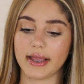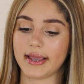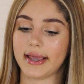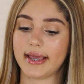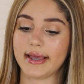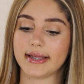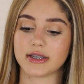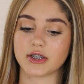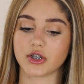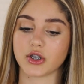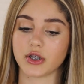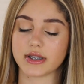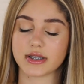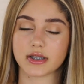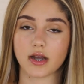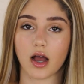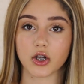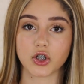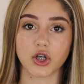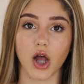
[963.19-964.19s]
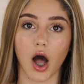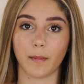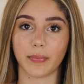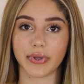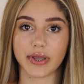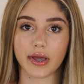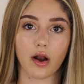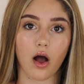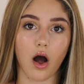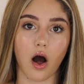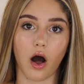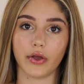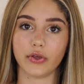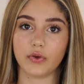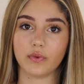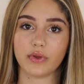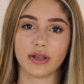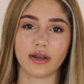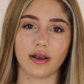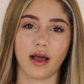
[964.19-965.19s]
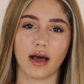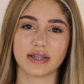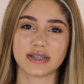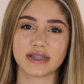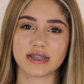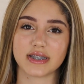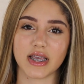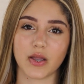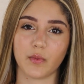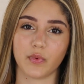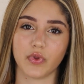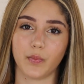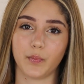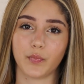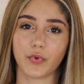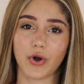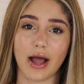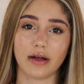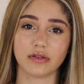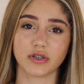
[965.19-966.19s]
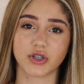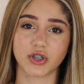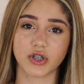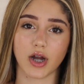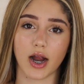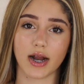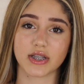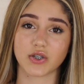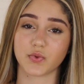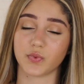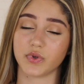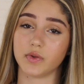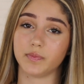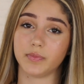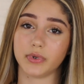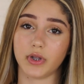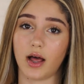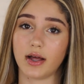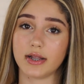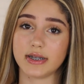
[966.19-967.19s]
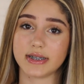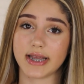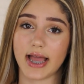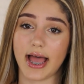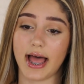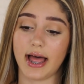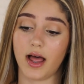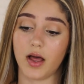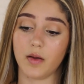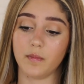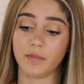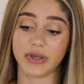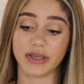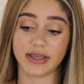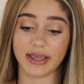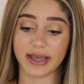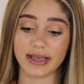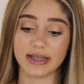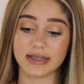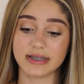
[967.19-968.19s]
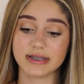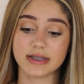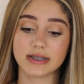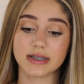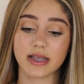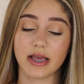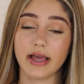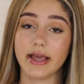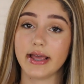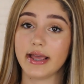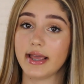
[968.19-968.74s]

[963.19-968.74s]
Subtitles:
It's not choppy at all. You cannot see where the brown starts and where the blonde begins.